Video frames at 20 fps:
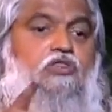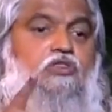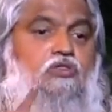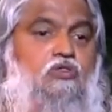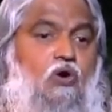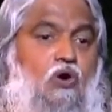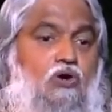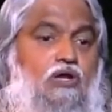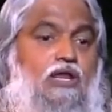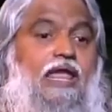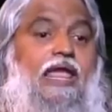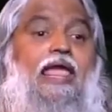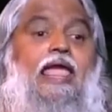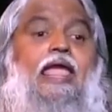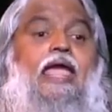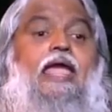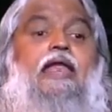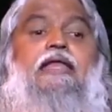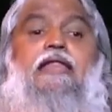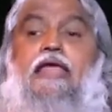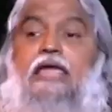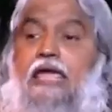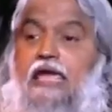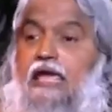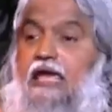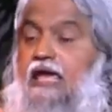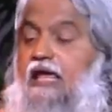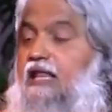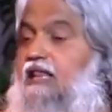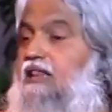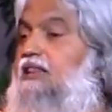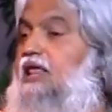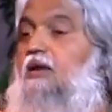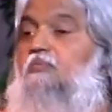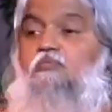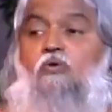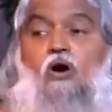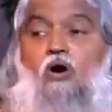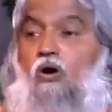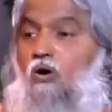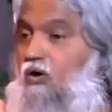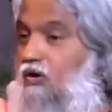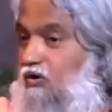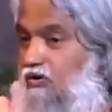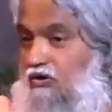taught, and healed them all.